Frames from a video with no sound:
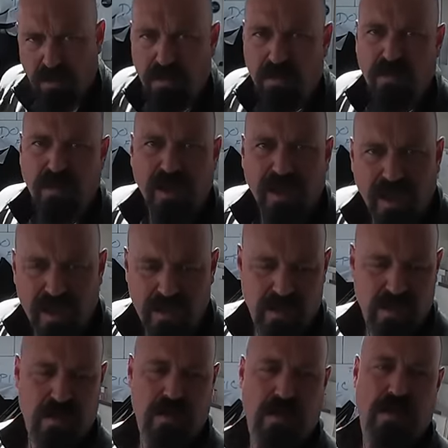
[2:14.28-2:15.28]

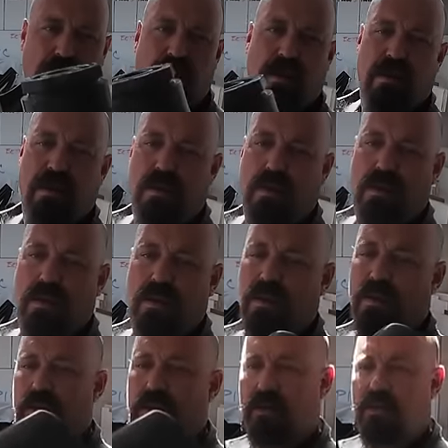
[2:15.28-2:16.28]

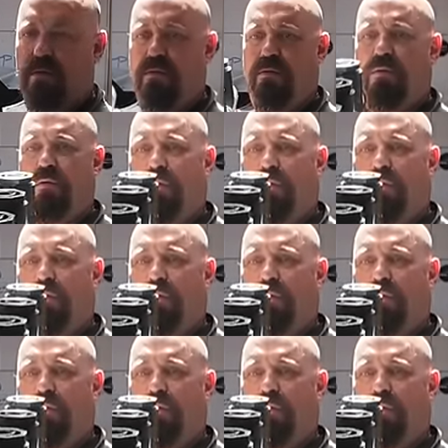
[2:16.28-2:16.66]
No one is speaking in this clip.